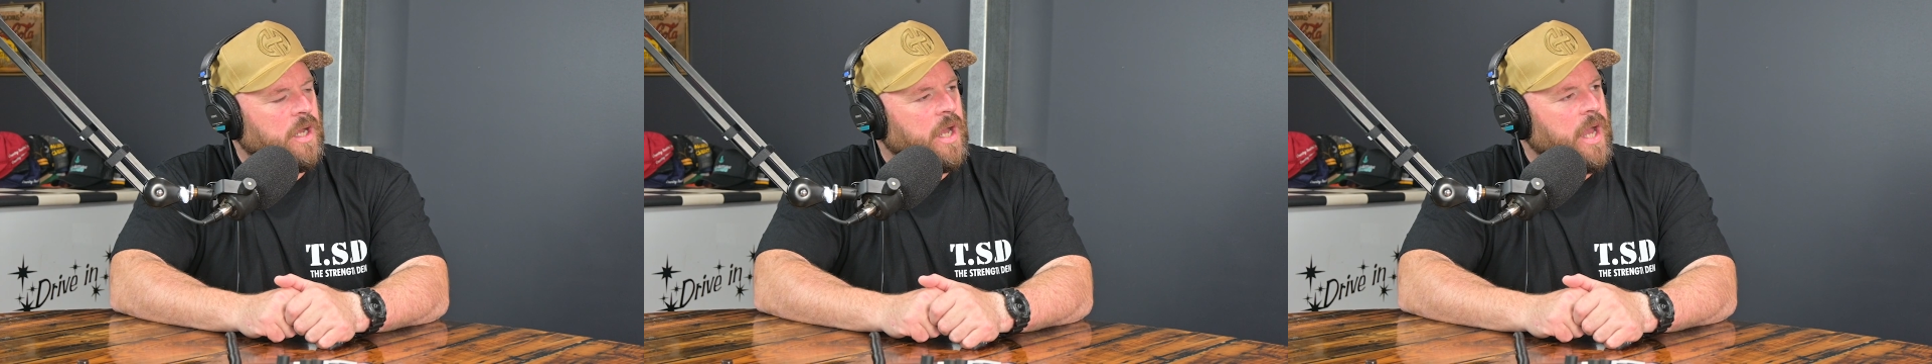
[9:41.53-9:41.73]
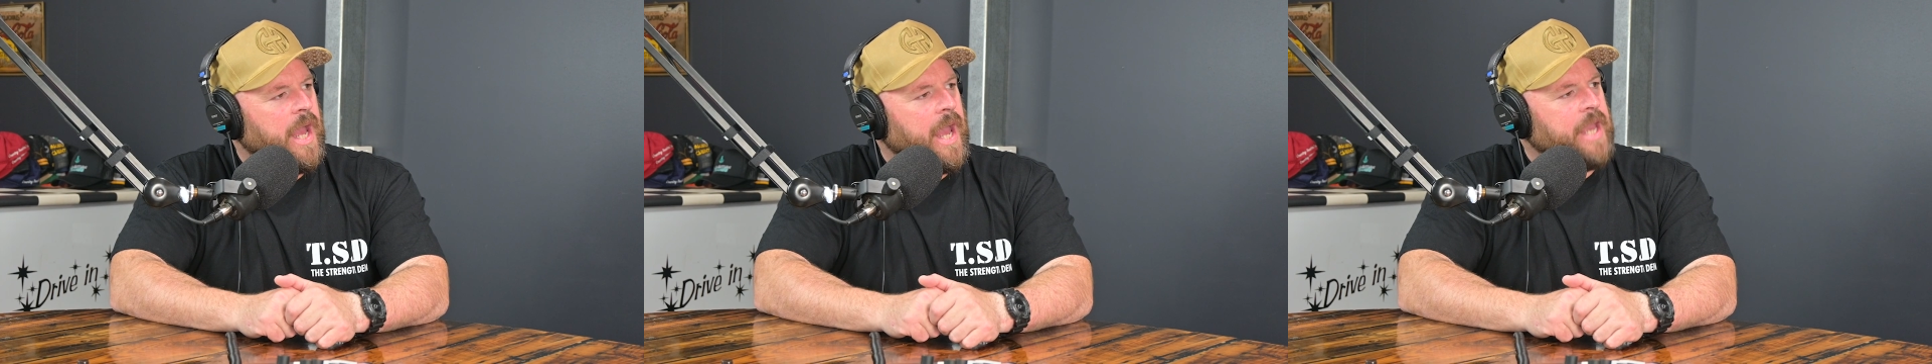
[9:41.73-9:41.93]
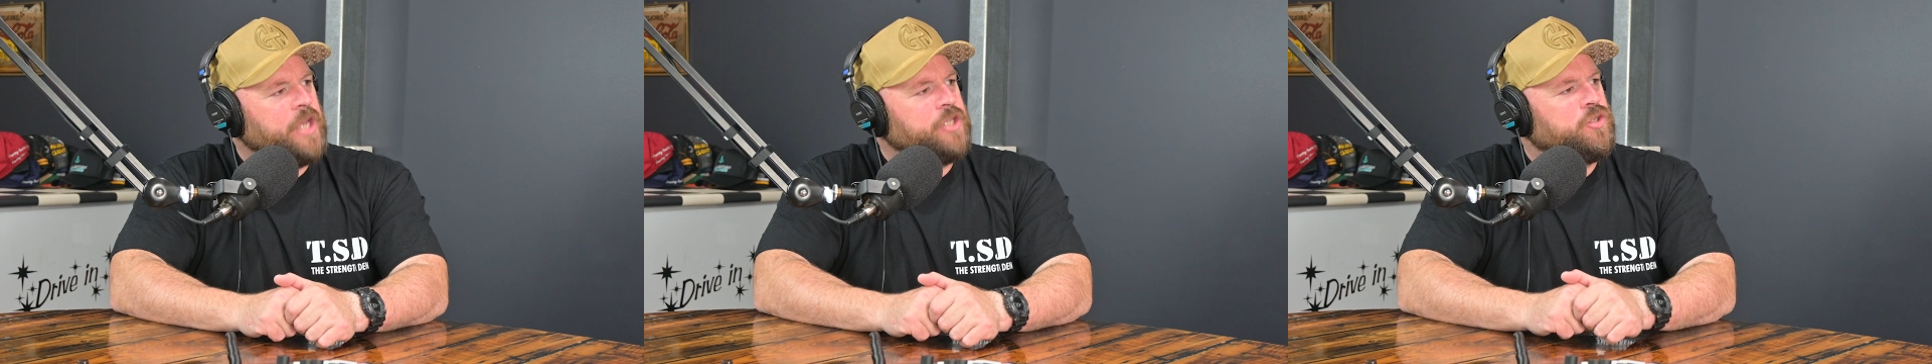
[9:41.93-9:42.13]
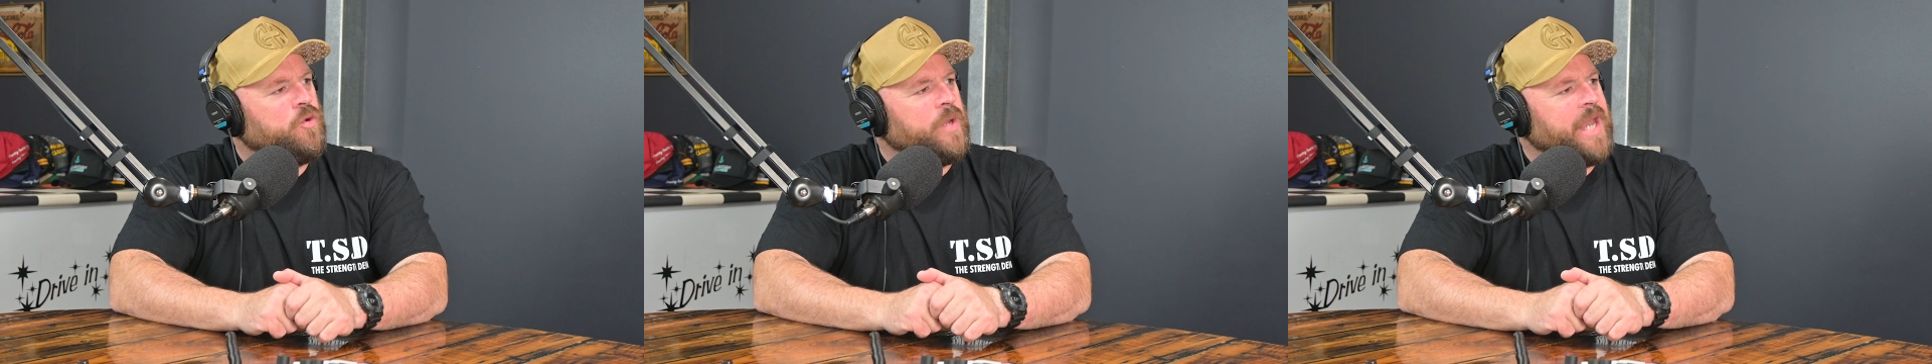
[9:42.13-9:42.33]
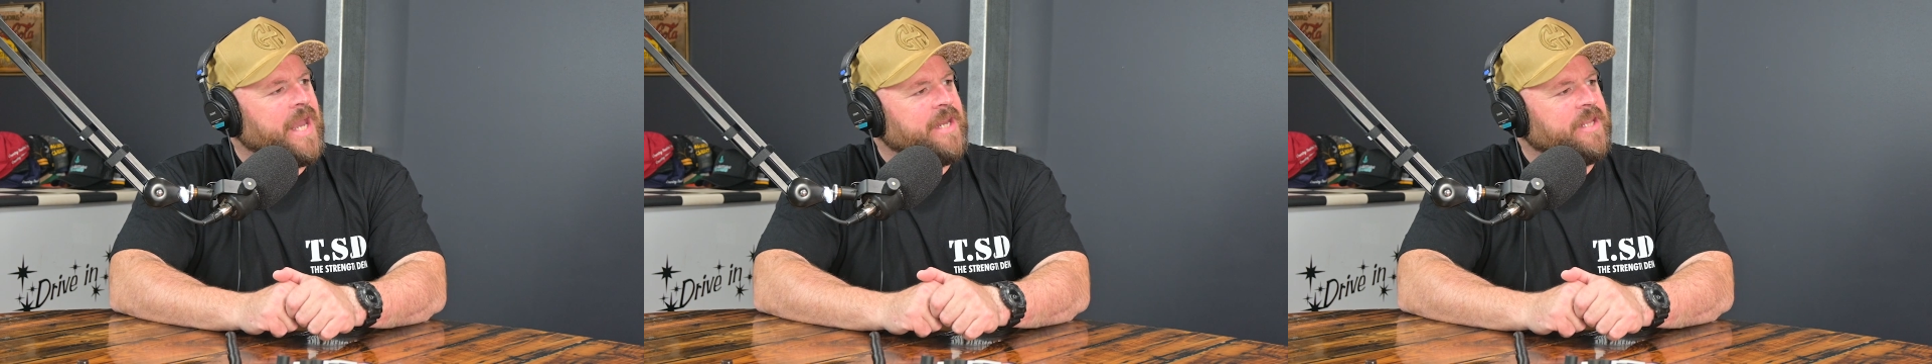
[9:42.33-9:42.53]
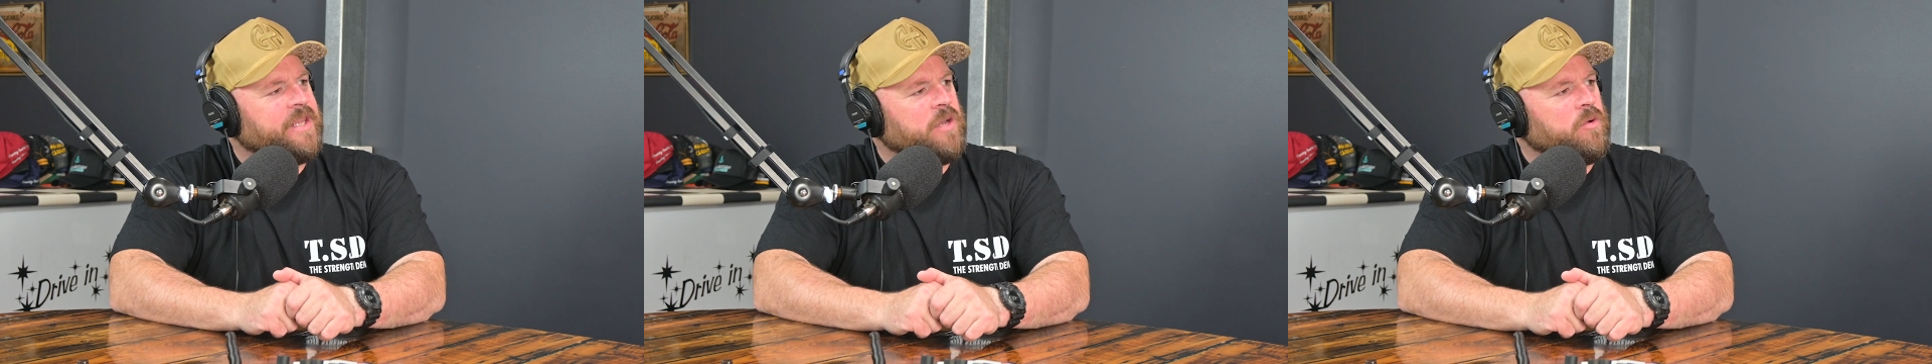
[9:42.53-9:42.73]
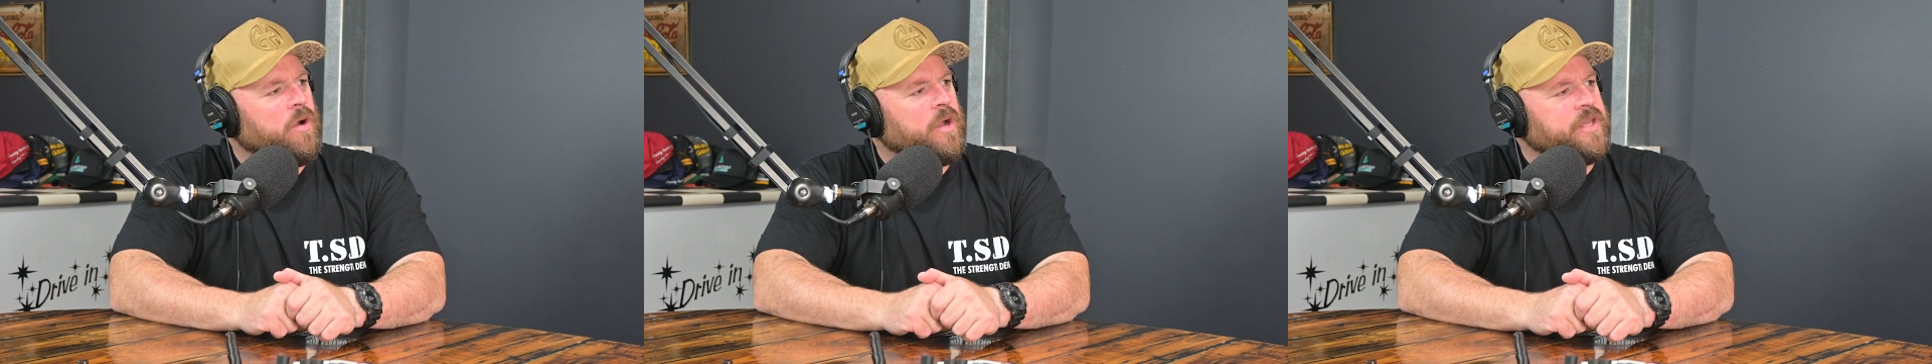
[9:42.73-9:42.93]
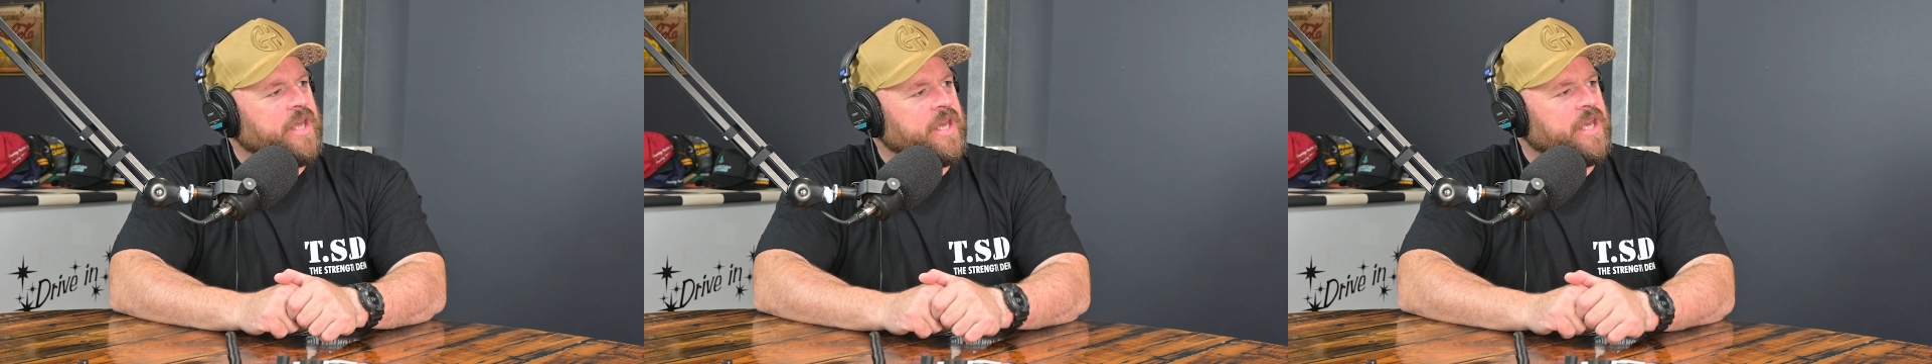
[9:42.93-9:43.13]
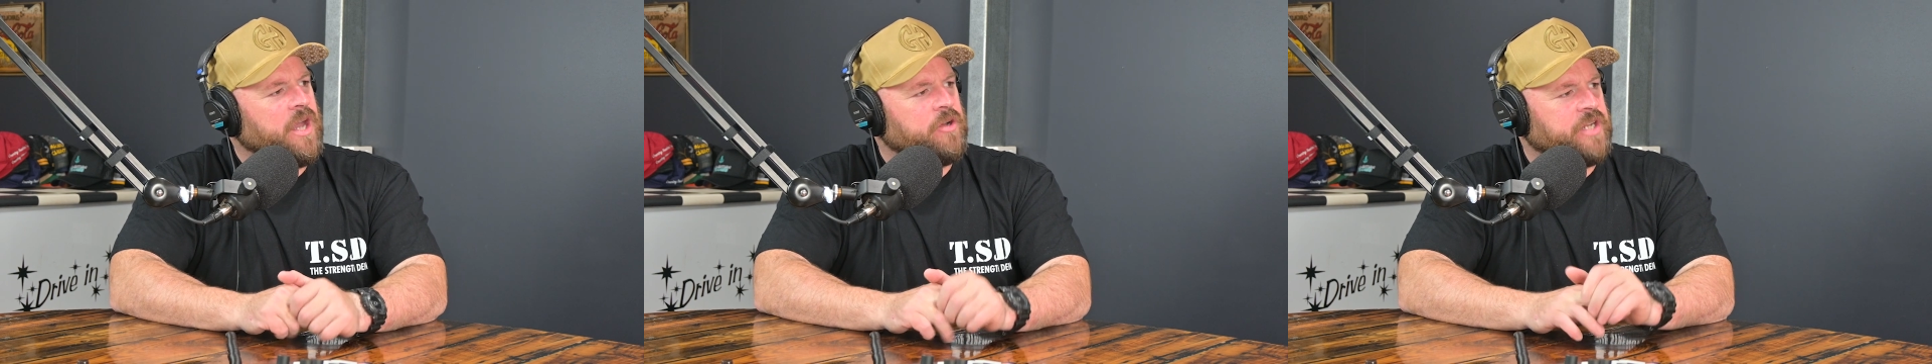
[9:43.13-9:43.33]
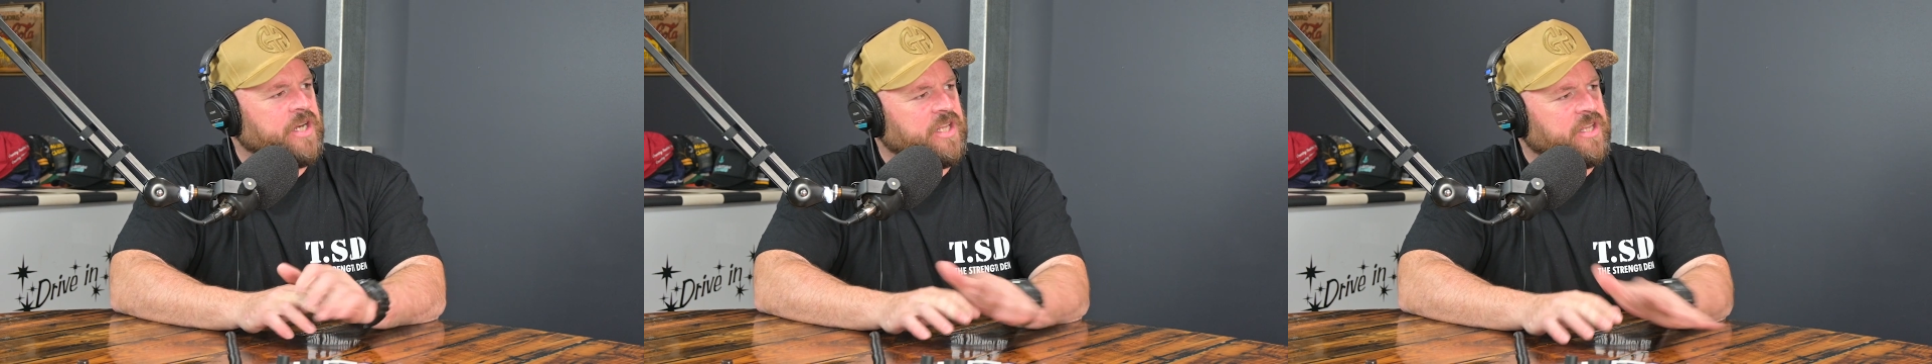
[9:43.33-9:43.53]
are you doing anything while you're there? You
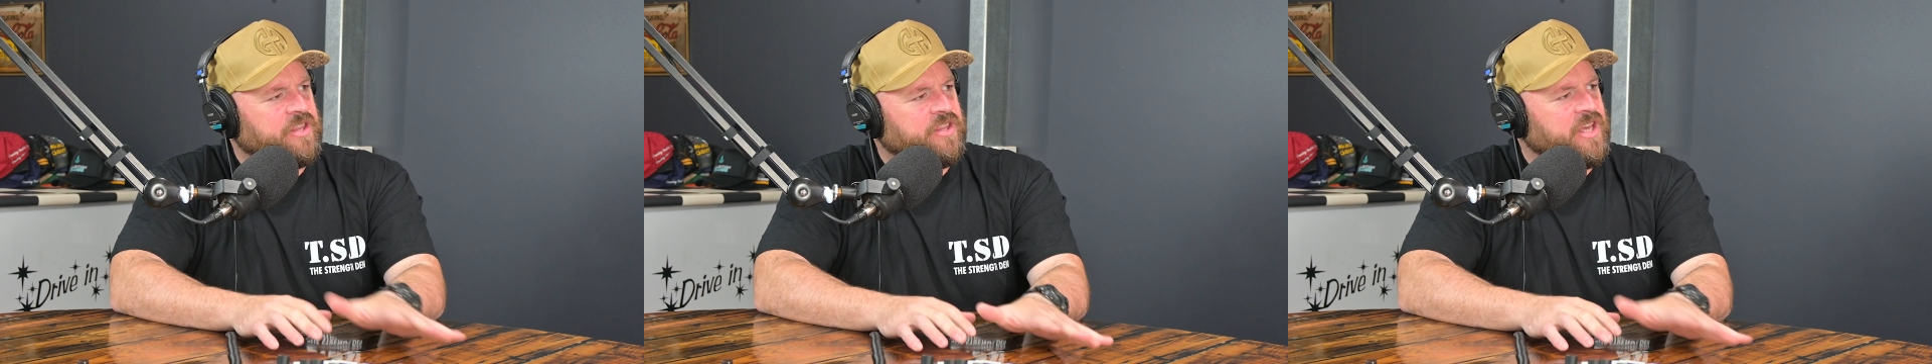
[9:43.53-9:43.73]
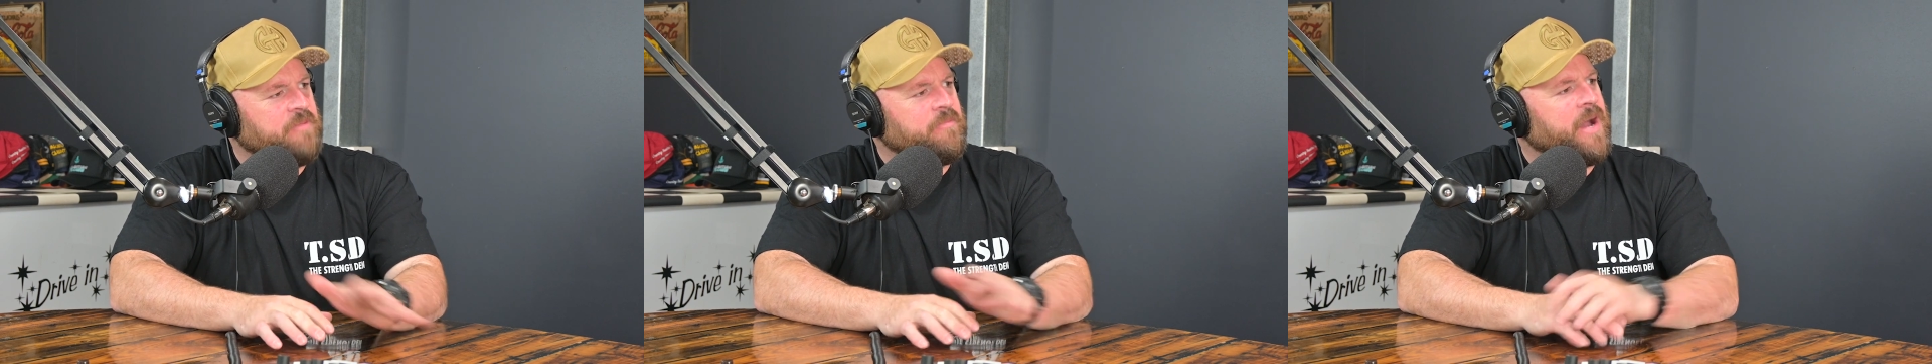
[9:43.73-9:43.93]
going to any of the theme parks?